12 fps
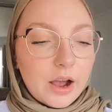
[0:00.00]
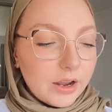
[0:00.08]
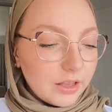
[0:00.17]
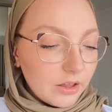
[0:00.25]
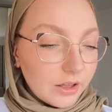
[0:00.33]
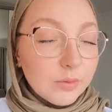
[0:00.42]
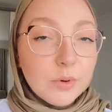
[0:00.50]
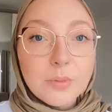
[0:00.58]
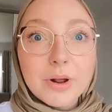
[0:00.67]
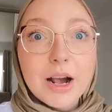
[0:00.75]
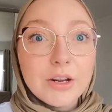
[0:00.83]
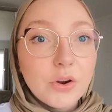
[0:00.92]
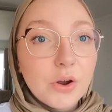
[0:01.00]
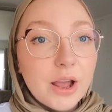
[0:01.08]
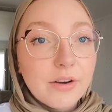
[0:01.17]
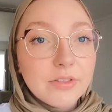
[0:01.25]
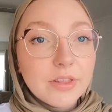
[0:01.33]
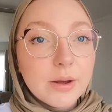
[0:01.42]
I at the moment I don't
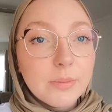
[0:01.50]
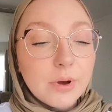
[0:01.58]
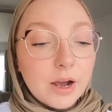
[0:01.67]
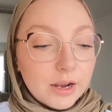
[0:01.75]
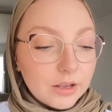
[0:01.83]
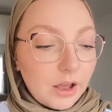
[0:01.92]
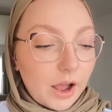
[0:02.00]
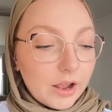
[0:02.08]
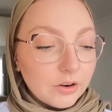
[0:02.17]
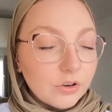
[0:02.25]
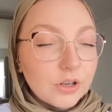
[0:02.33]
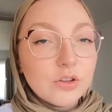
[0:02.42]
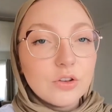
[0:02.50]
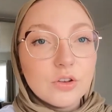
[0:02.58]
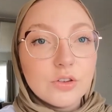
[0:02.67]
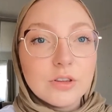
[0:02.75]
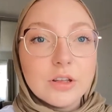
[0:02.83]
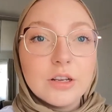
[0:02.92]
have them. I try to
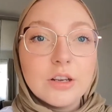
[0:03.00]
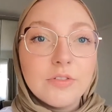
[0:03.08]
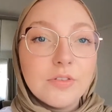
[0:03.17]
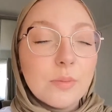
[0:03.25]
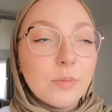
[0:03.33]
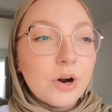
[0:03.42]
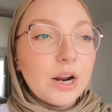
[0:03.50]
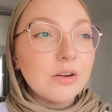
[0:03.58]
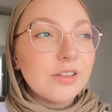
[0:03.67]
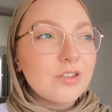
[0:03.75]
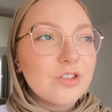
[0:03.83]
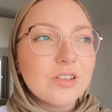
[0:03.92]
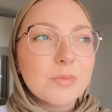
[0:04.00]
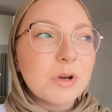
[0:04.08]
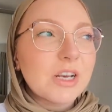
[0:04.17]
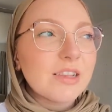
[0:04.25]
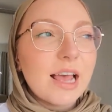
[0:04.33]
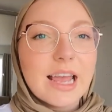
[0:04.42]
use a different brand. It's just
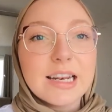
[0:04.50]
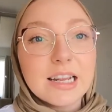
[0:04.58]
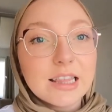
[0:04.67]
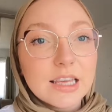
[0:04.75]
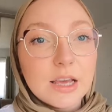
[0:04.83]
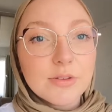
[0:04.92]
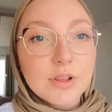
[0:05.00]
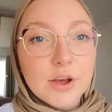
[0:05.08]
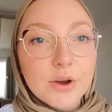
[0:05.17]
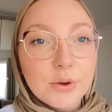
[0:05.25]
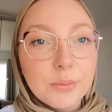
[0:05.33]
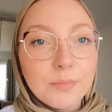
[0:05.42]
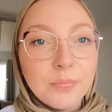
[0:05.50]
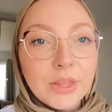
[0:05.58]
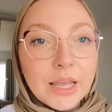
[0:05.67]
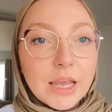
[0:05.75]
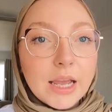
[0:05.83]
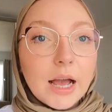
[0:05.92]
because I had nothing else at home.
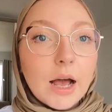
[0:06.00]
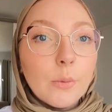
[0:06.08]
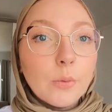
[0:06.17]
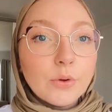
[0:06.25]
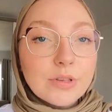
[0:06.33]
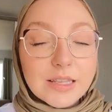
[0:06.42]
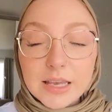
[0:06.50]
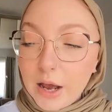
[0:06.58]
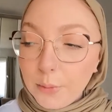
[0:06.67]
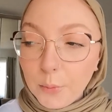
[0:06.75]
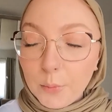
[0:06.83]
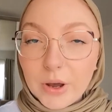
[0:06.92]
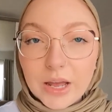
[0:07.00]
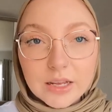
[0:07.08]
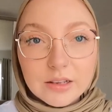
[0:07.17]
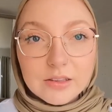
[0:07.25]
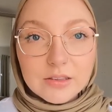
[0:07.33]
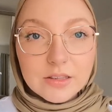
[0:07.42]
We'll see how it
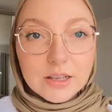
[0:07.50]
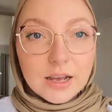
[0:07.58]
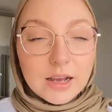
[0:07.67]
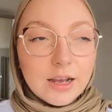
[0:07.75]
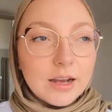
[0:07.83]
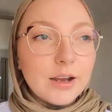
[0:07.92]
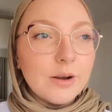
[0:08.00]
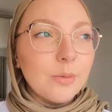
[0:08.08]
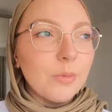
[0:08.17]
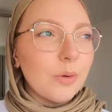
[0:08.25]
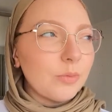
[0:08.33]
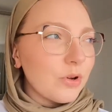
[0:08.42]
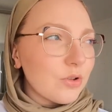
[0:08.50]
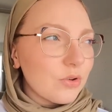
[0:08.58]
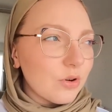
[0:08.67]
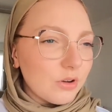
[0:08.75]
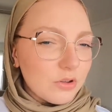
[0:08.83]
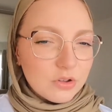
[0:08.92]
works. I'm pretty
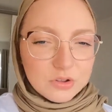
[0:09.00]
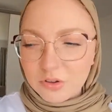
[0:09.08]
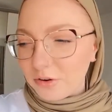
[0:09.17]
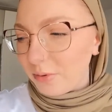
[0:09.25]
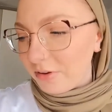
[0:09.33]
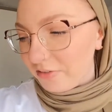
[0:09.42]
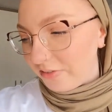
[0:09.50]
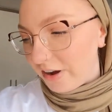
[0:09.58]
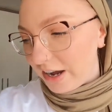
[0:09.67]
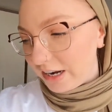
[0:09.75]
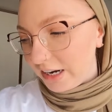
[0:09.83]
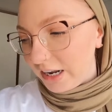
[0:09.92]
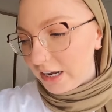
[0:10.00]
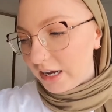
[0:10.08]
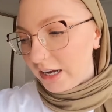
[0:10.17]
sure it should be fine.